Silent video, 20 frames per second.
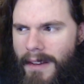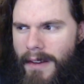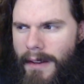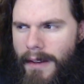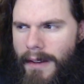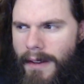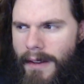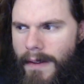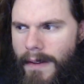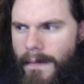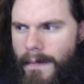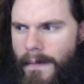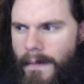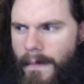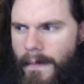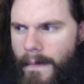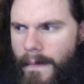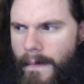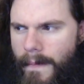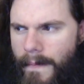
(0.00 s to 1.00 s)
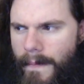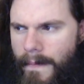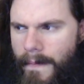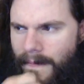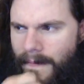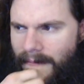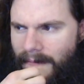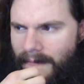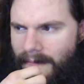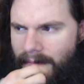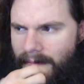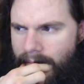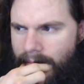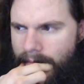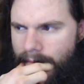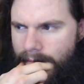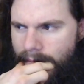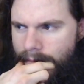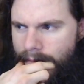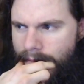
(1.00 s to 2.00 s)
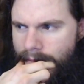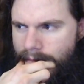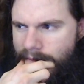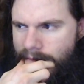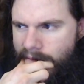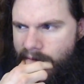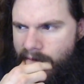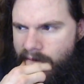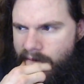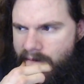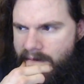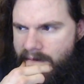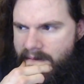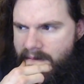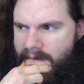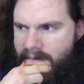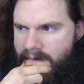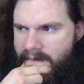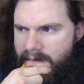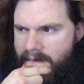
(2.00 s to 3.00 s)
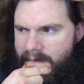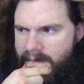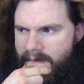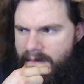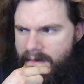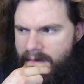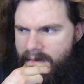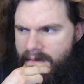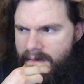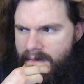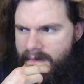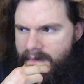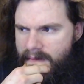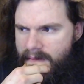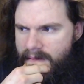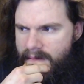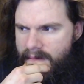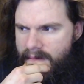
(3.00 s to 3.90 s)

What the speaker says: (no one is talking)